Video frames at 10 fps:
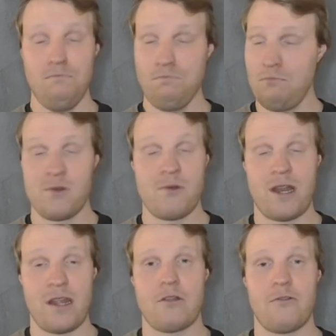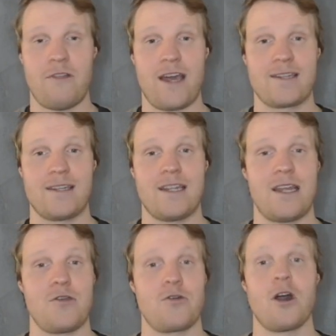red and yellow flags, and
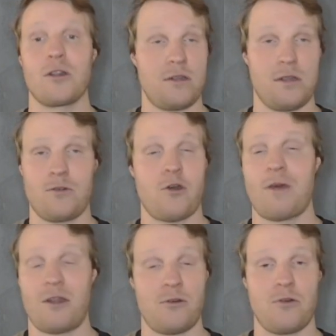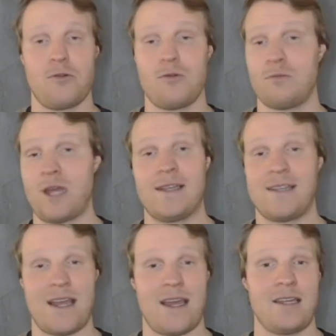then you got João Pedro,
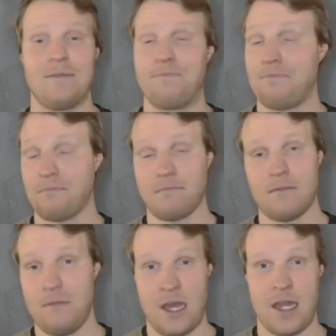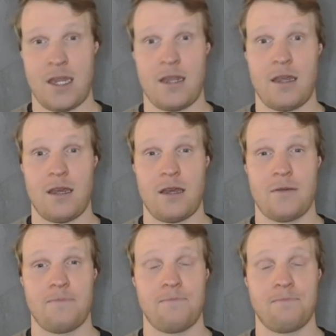Eze,
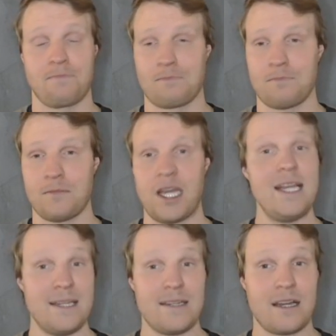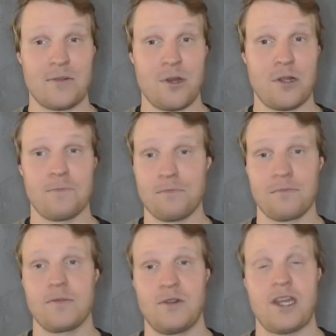and Isak as well,
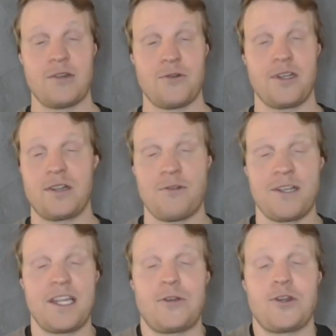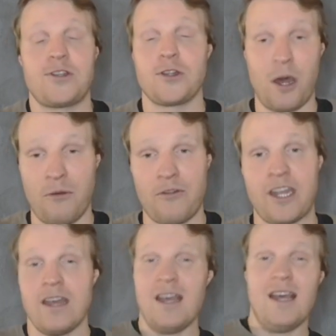with the recent injuries on top of
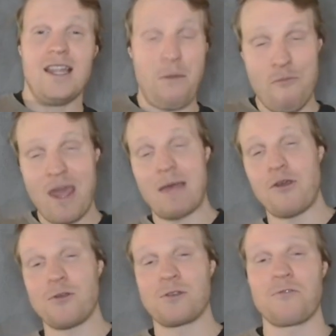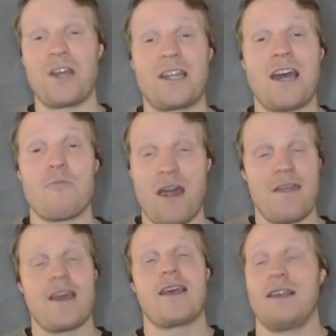it. Then maybe use the free hit now, but I
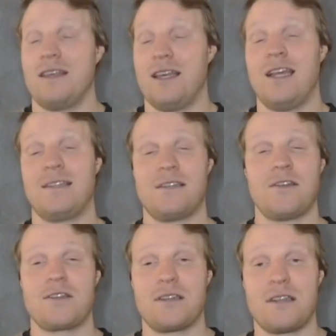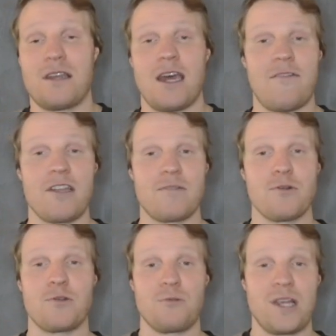think it's just
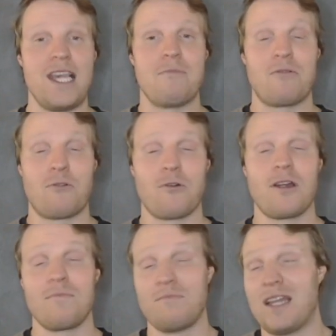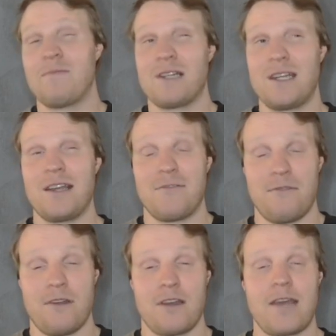advisable to keep it for, especially if
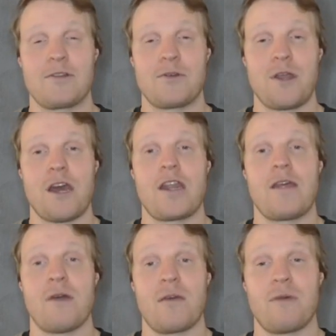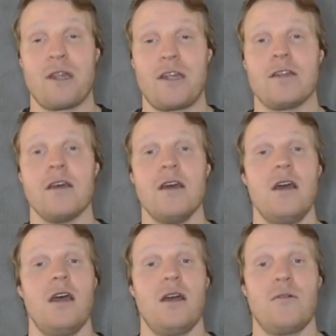Game Week 29, in my opinion,
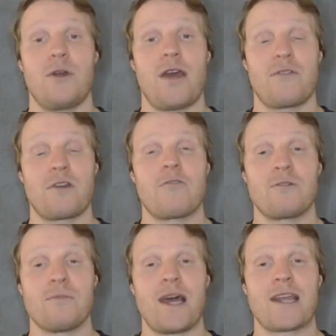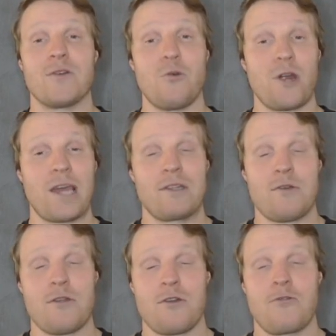where you have to cover some blanks, or in Game Week
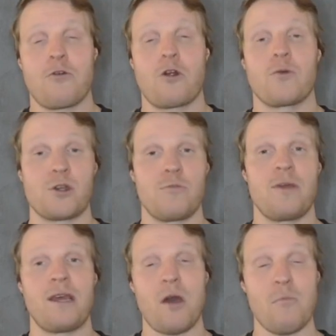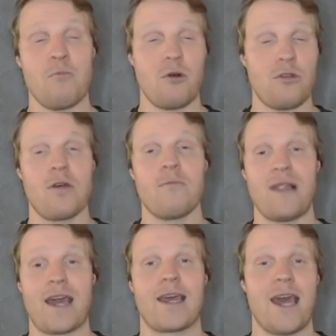34, which could be both a
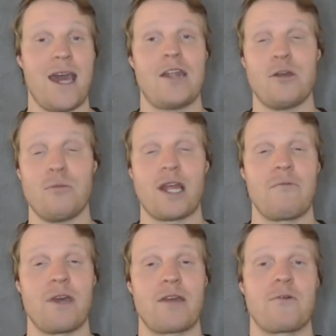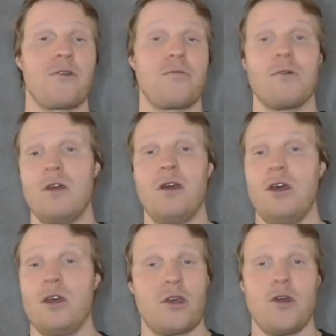blank and a double game week, where you
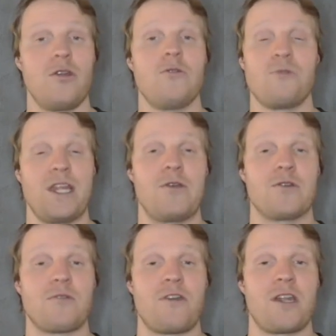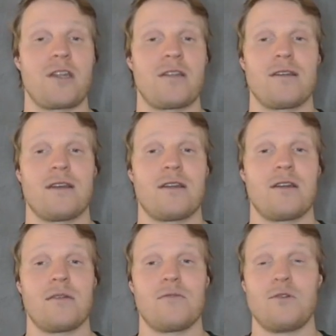could really use a free hit
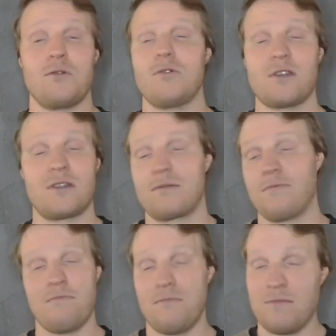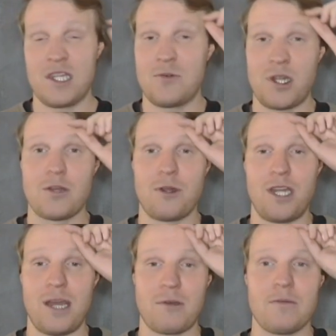to just switch up your
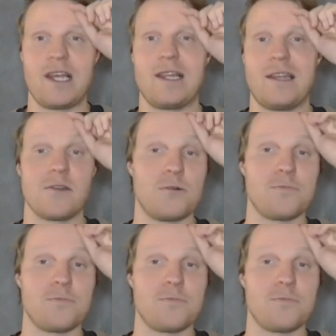team completely. So